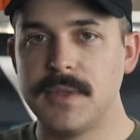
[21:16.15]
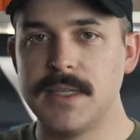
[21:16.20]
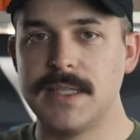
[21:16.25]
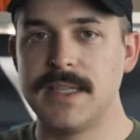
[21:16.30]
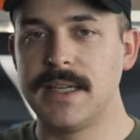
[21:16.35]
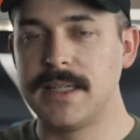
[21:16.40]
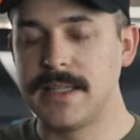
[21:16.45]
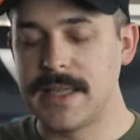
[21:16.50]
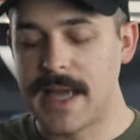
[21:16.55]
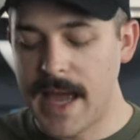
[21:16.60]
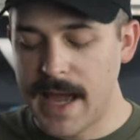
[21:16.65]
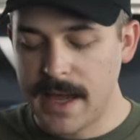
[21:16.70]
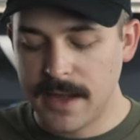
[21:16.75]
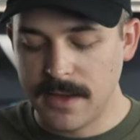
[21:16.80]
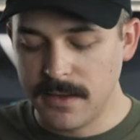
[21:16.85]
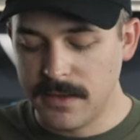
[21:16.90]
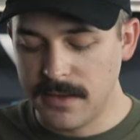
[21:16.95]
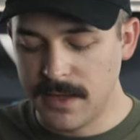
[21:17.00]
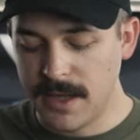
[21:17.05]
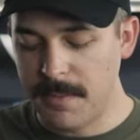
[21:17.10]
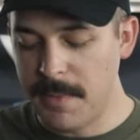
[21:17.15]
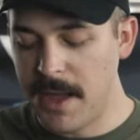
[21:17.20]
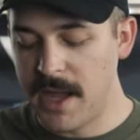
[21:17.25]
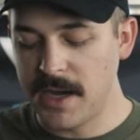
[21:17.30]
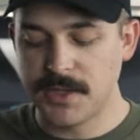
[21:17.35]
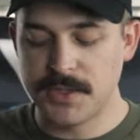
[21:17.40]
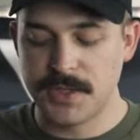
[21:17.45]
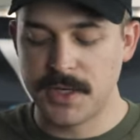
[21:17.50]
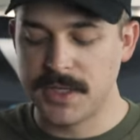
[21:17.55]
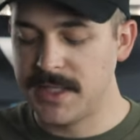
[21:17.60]
zigzag um,
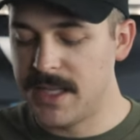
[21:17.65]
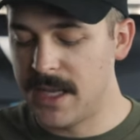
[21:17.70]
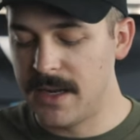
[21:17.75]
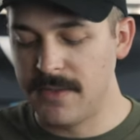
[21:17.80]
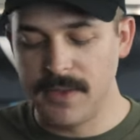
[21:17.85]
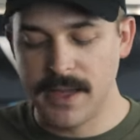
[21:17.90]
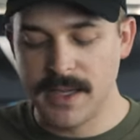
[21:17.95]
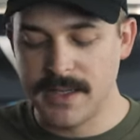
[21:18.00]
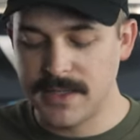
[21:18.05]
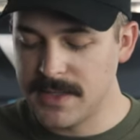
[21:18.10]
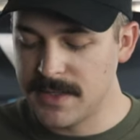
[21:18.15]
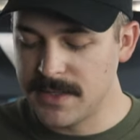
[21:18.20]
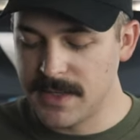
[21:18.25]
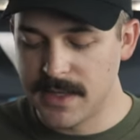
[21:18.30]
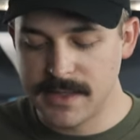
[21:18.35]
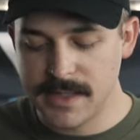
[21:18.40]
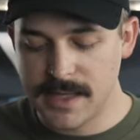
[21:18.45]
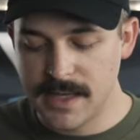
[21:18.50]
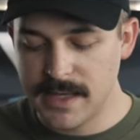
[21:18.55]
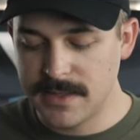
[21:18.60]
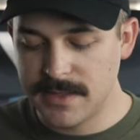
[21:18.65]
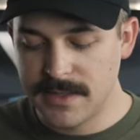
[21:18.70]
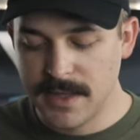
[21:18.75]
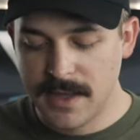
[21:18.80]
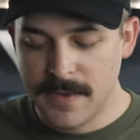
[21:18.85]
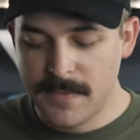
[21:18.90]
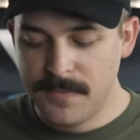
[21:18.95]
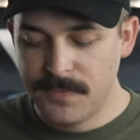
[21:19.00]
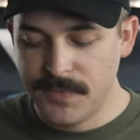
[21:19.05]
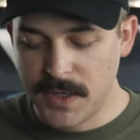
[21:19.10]
extra set of laces on these.
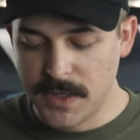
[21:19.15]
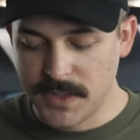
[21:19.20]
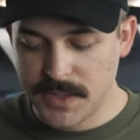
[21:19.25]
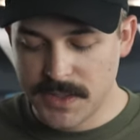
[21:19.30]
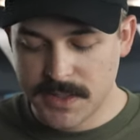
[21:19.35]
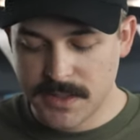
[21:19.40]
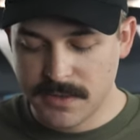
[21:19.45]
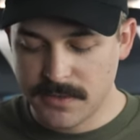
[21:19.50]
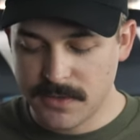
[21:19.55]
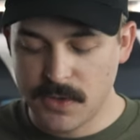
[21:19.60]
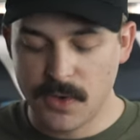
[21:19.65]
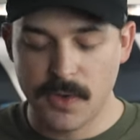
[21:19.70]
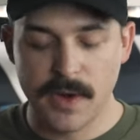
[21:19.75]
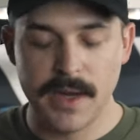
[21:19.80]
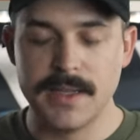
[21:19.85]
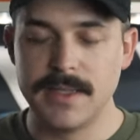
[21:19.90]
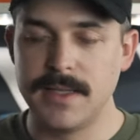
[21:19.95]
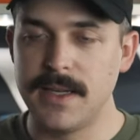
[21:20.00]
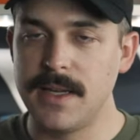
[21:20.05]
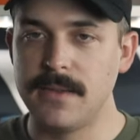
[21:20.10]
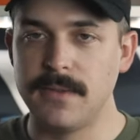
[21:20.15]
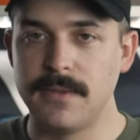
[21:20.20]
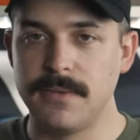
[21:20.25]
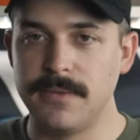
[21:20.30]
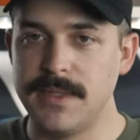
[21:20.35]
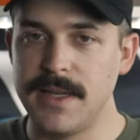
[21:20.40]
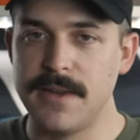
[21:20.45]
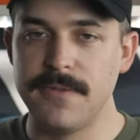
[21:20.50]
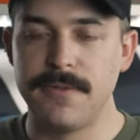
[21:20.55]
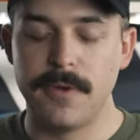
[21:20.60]
They're just crazy
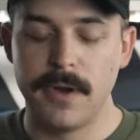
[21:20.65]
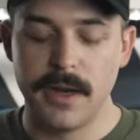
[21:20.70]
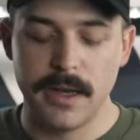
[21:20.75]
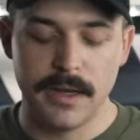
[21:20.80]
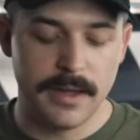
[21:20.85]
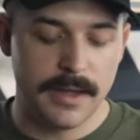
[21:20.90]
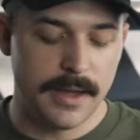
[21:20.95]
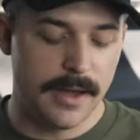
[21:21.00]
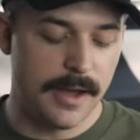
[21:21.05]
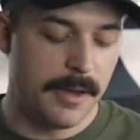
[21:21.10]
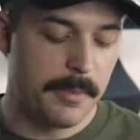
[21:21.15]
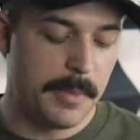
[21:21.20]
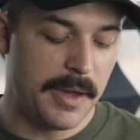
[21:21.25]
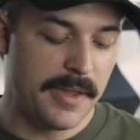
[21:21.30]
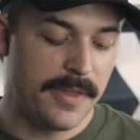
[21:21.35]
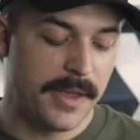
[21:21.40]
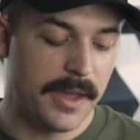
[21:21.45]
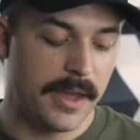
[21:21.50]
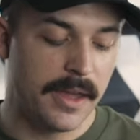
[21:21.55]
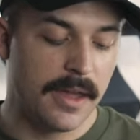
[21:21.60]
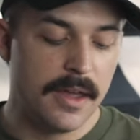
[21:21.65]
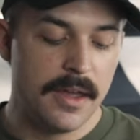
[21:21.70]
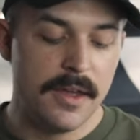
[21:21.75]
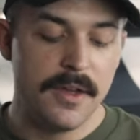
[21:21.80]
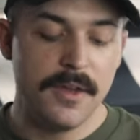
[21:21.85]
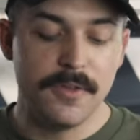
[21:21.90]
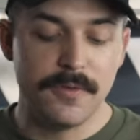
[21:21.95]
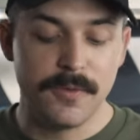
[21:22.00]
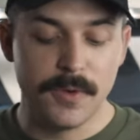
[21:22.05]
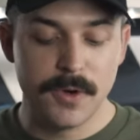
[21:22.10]
different. Um, I think
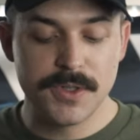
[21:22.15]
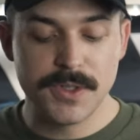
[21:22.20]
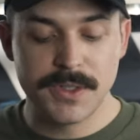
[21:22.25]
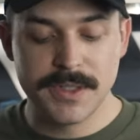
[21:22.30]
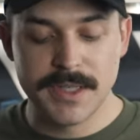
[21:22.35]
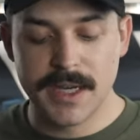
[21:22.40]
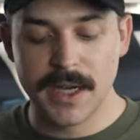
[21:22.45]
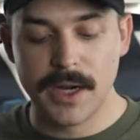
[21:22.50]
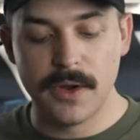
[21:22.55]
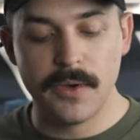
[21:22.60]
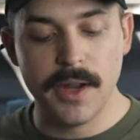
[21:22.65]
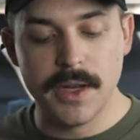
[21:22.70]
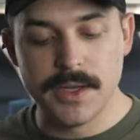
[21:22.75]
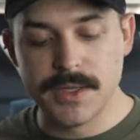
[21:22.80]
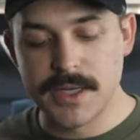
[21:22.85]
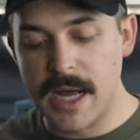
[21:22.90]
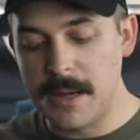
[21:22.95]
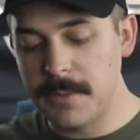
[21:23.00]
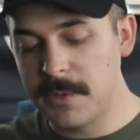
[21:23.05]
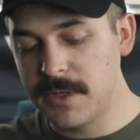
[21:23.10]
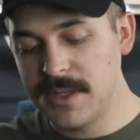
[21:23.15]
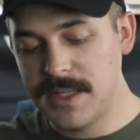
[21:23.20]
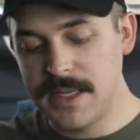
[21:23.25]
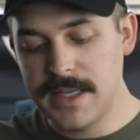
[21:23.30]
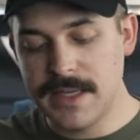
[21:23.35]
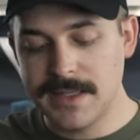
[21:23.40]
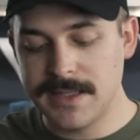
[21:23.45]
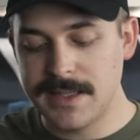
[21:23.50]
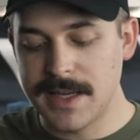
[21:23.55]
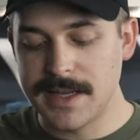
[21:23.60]
Virgil did a great job with
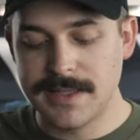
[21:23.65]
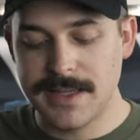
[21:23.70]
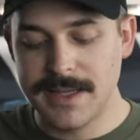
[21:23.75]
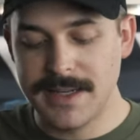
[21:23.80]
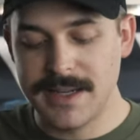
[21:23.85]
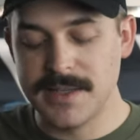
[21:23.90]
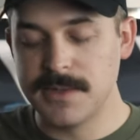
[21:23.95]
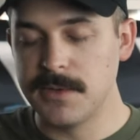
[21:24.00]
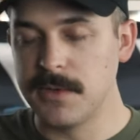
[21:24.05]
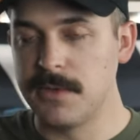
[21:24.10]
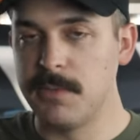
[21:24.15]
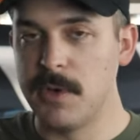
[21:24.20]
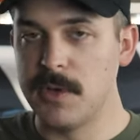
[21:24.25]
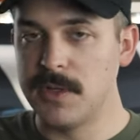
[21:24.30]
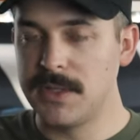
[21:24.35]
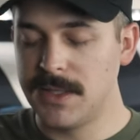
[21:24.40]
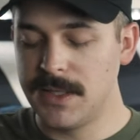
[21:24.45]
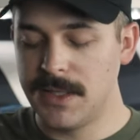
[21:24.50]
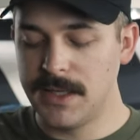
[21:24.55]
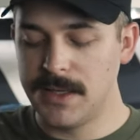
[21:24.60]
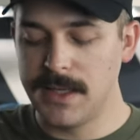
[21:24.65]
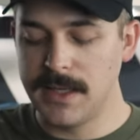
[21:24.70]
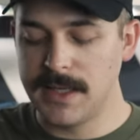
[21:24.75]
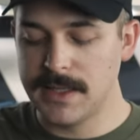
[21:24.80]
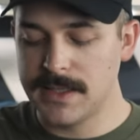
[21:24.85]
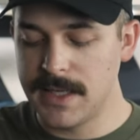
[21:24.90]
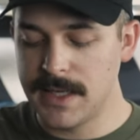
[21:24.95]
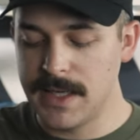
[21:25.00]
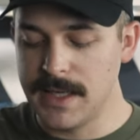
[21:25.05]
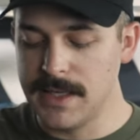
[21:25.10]
these, as he does with most of the
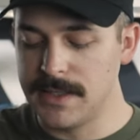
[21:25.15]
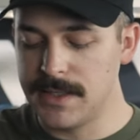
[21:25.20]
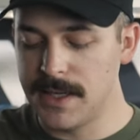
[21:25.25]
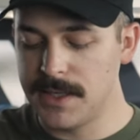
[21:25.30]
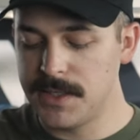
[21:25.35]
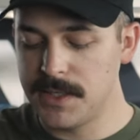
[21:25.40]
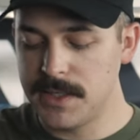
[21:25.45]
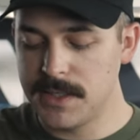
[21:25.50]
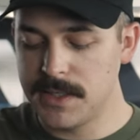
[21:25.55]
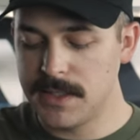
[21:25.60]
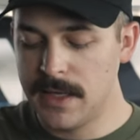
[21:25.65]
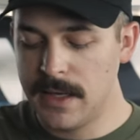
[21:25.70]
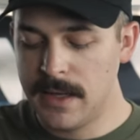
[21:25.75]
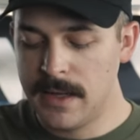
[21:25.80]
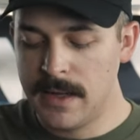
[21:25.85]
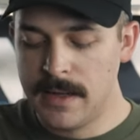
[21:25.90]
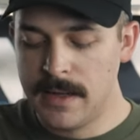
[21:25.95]
things that he touches,